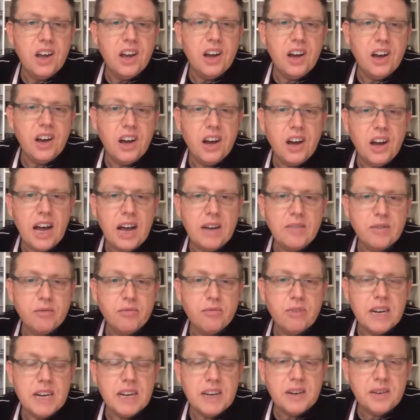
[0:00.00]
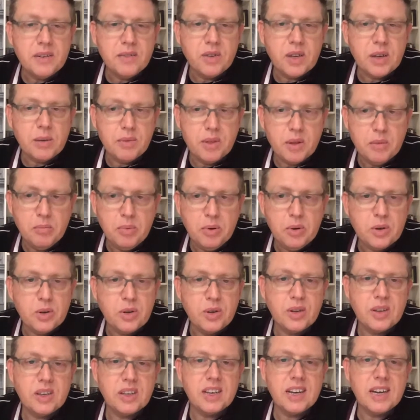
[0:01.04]
have a read of some of the
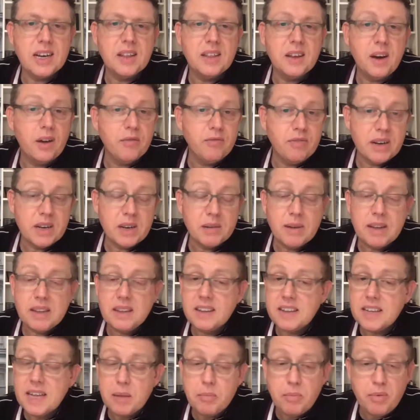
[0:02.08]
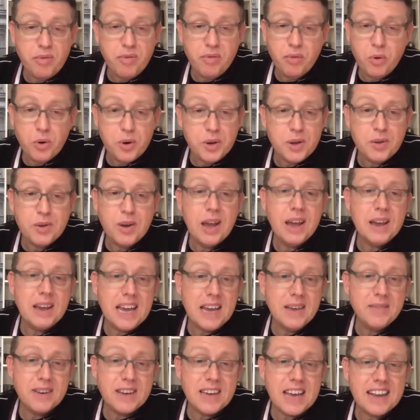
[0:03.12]
books that I've recommended there before you
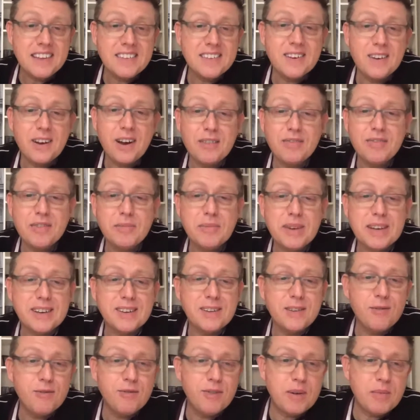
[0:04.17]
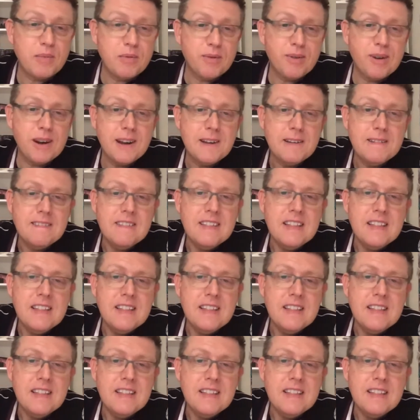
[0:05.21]
even get to Life Remixed in February.